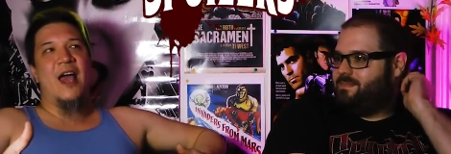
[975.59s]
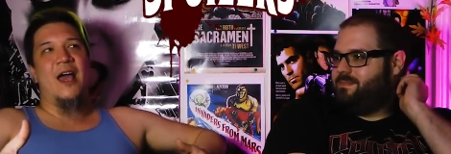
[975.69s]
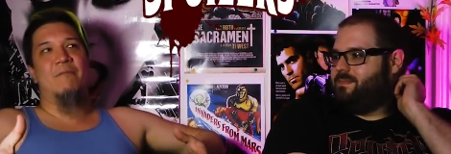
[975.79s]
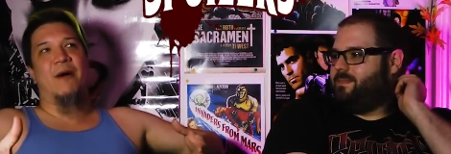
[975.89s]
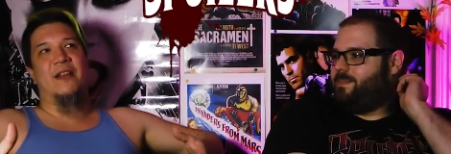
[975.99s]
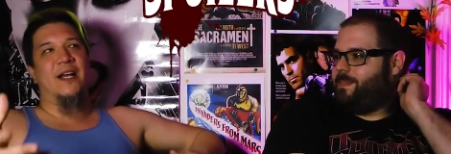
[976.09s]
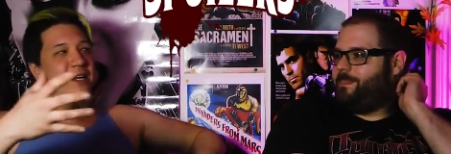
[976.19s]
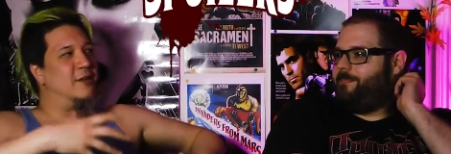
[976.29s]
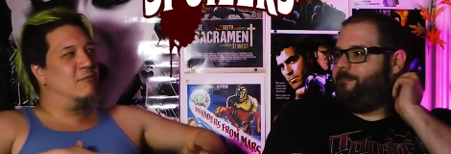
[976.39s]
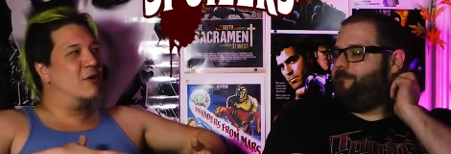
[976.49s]
Speaker 1: And by the
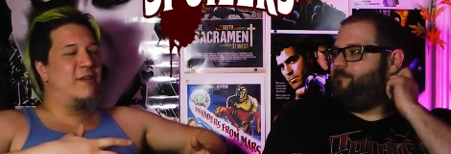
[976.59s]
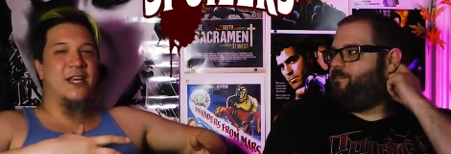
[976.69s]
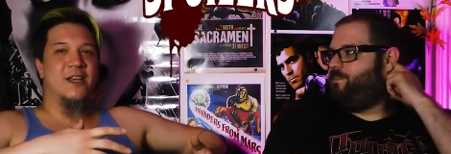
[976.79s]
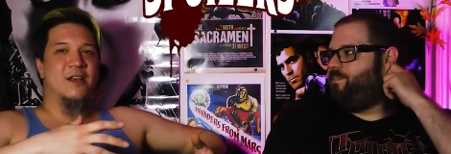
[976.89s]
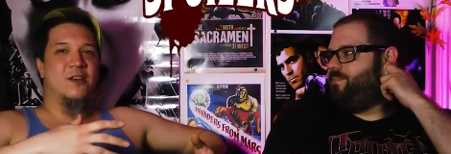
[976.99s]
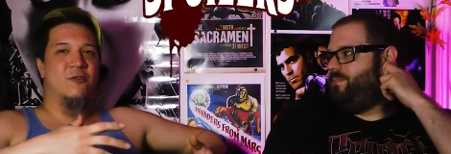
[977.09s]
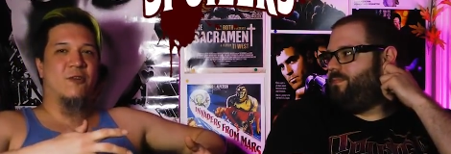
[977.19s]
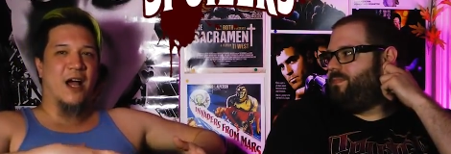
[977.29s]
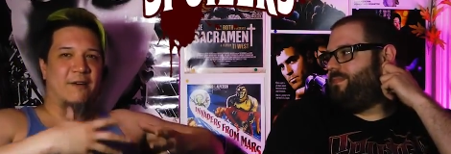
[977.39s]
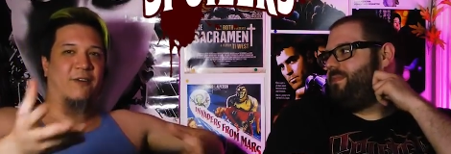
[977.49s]
end of the movie, you
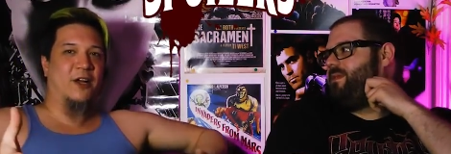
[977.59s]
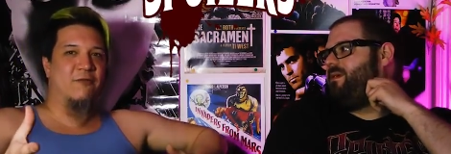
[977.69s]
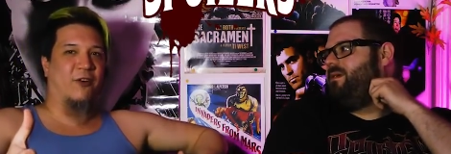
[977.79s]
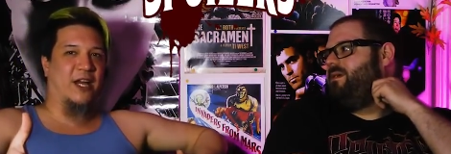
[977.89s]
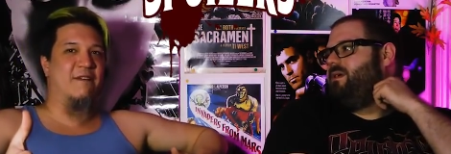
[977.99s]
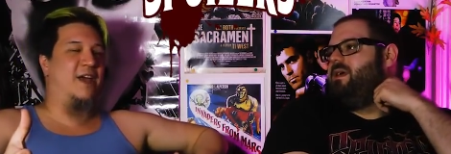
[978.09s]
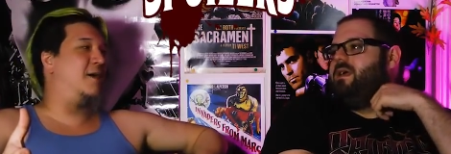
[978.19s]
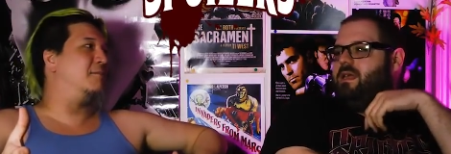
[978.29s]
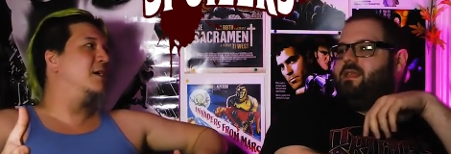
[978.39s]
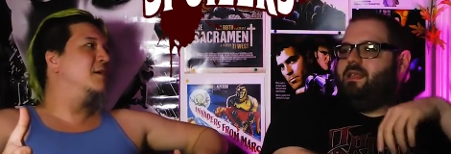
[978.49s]
kind of for, you forgive
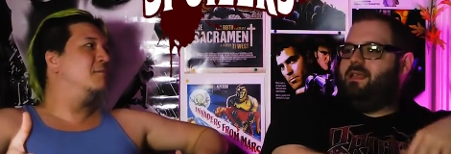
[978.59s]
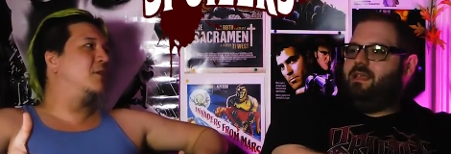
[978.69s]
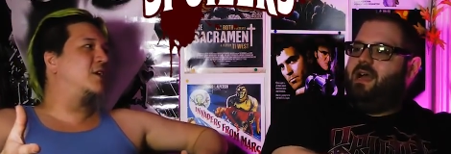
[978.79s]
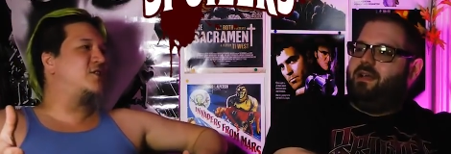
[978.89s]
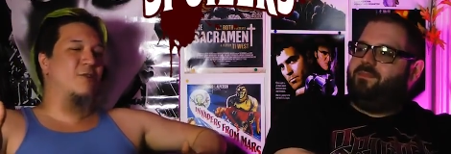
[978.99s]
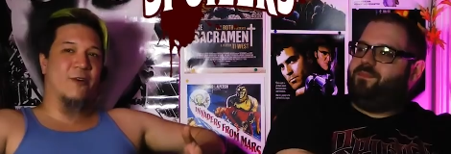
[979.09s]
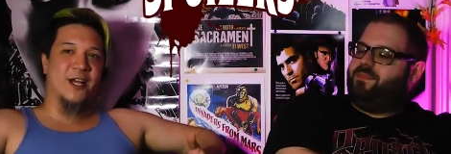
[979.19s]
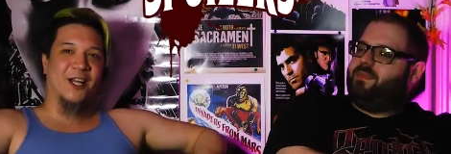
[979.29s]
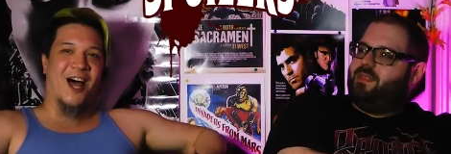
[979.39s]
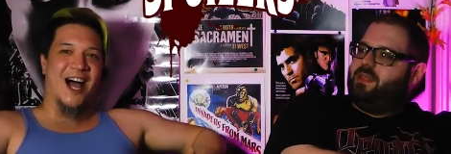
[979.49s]
him uh, yeah. because you
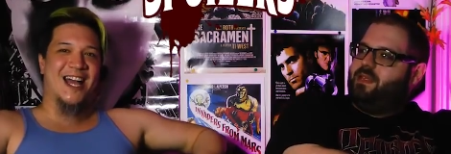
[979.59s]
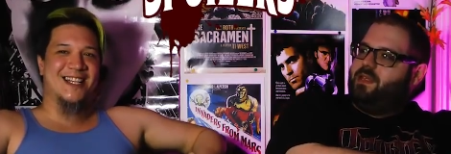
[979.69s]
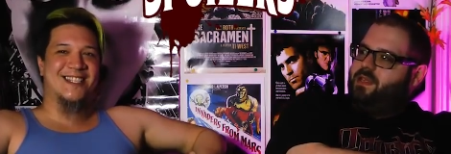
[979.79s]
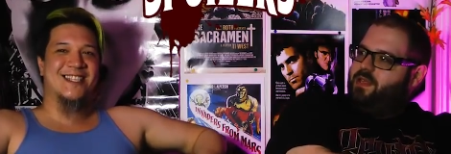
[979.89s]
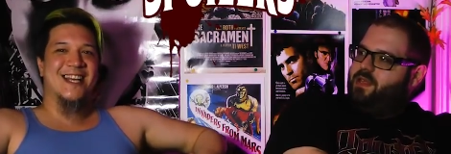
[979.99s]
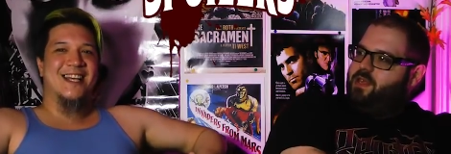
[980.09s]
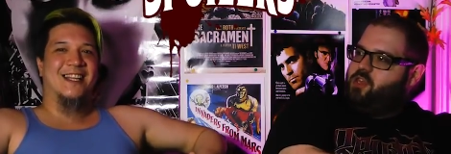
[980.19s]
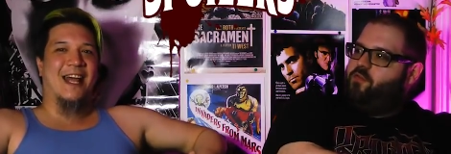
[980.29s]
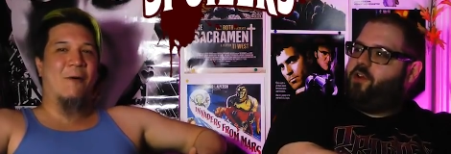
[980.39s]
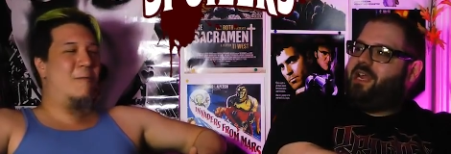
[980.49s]
realize
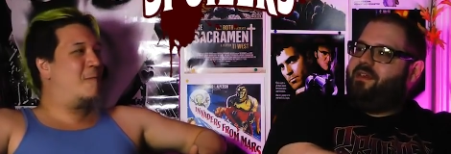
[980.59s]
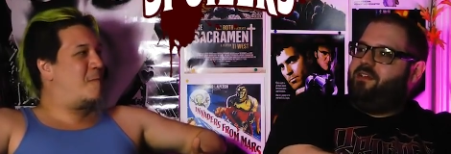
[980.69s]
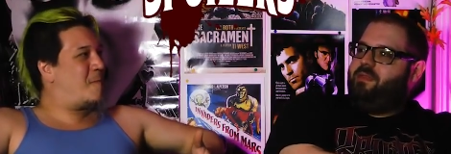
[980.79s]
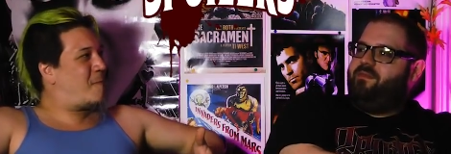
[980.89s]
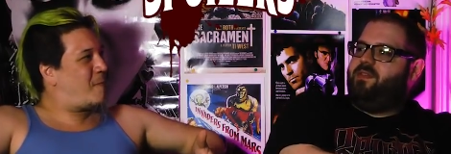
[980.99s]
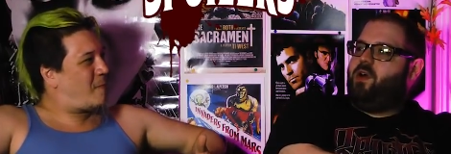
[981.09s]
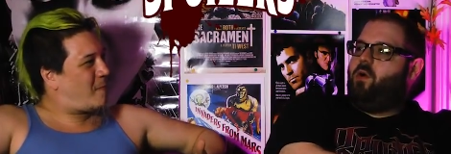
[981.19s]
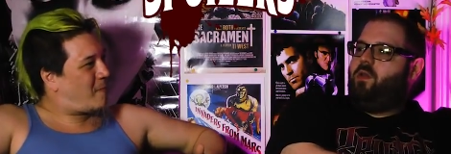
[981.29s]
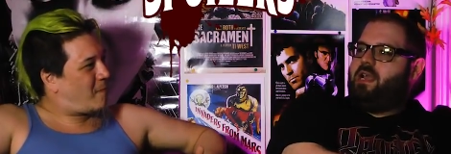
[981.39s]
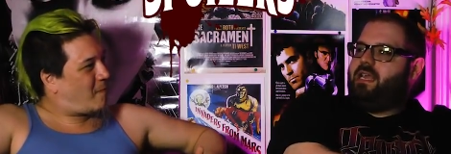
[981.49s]
you that, forgive him, even
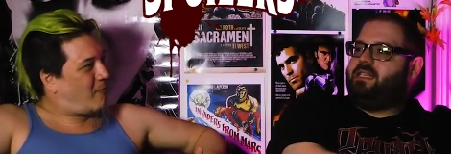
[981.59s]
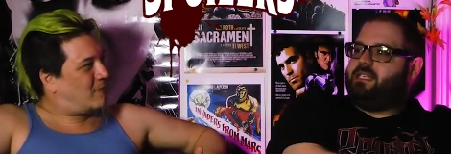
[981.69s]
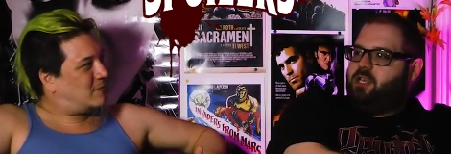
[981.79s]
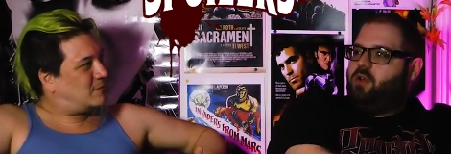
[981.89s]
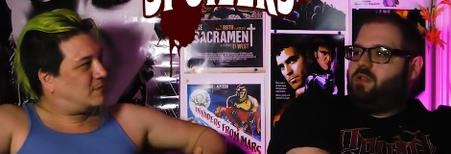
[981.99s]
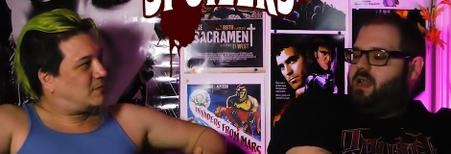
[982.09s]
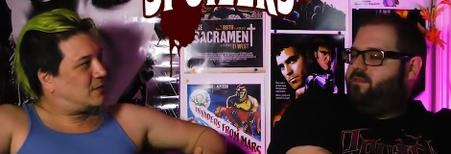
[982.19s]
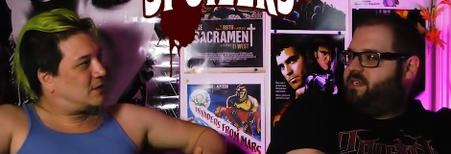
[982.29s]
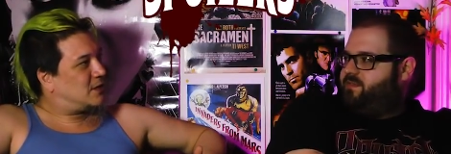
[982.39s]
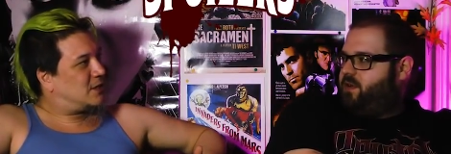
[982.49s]
though like it's still a lot
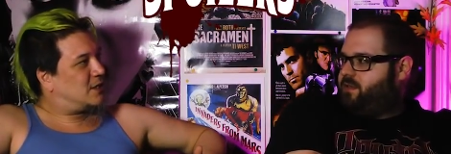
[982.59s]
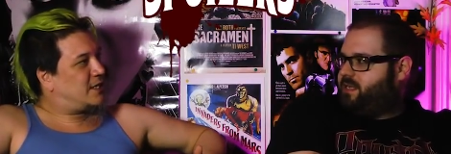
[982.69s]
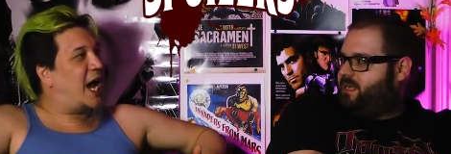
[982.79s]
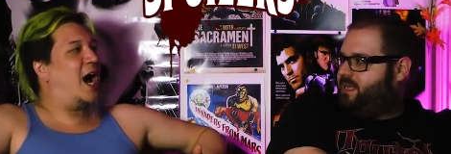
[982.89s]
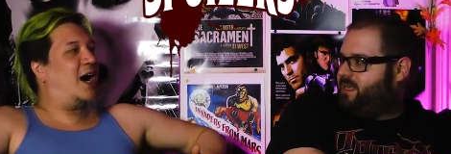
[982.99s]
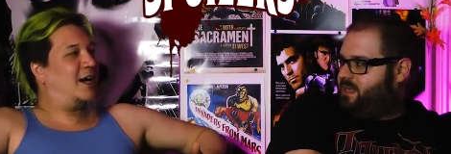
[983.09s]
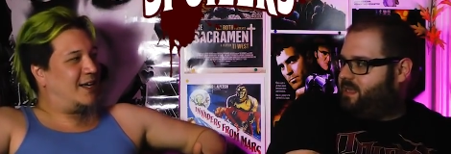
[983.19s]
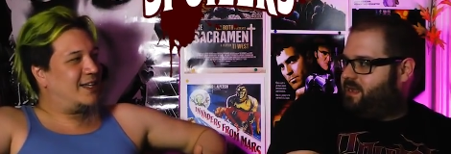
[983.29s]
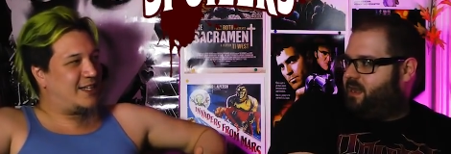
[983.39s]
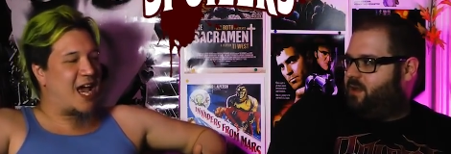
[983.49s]
of his fault. Yeah,
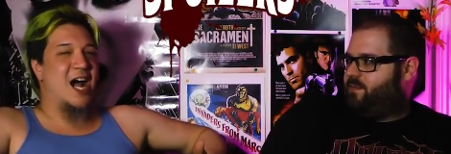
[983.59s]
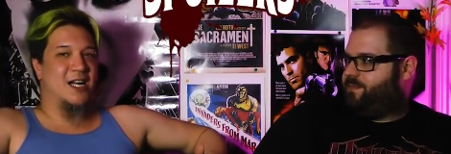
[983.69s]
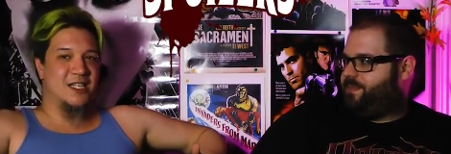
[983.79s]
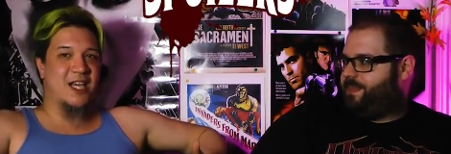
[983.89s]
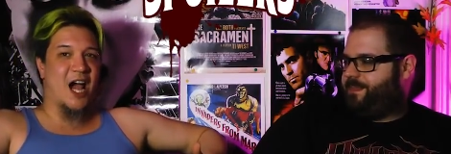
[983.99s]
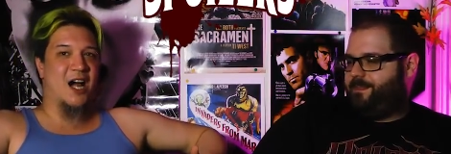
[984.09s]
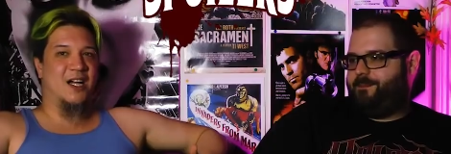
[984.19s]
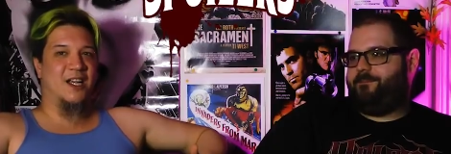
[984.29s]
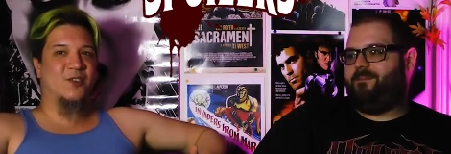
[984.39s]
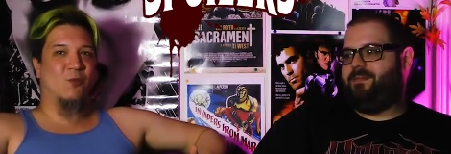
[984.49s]
you know. Yeah, yeah.
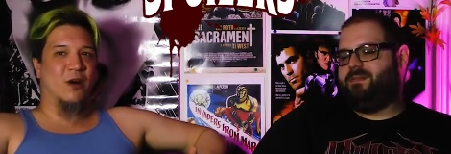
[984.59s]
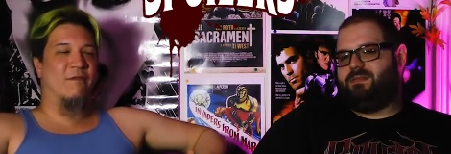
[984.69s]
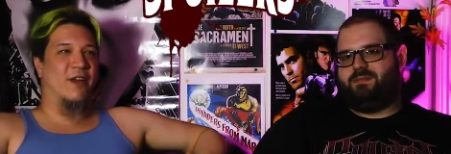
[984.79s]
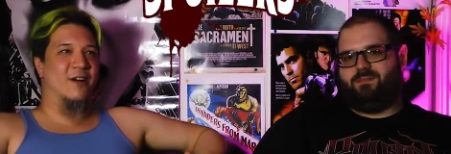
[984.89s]
It's one of